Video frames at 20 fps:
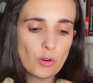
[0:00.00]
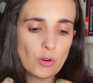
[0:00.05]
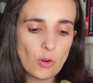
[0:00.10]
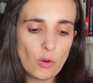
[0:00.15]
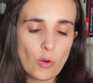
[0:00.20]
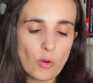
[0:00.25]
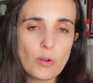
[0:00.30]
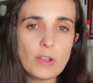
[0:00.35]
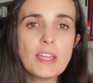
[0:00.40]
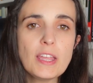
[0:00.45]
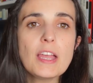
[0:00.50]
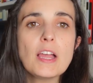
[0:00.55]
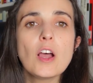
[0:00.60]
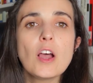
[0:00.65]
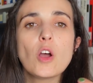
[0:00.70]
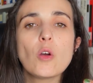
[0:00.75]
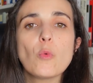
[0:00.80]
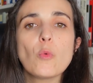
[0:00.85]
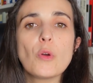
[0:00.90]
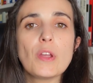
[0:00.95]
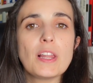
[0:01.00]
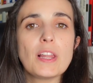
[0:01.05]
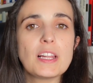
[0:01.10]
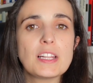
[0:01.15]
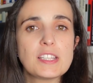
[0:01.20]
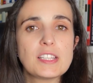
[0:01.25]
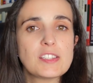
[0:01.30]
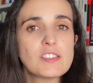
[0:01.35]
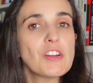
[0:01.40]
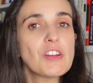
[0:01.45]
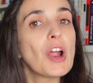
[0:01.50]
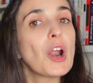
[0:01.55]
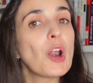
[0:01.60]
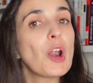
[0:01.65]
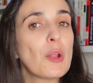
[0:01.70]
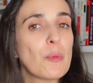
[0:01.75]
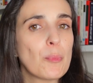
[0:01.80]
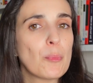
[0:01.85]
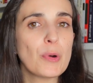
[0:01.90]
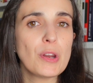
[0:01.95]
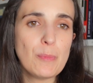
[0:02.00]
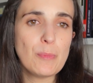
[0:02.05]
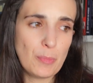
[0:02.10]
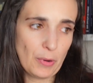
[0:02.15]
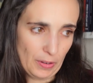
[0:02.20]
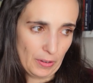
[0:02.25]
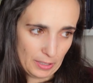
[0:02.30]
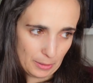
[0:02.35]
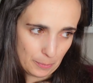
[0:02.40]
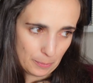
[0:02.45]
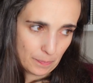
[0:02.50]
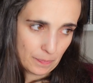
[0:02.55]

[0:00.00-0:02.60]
grow will start preparing.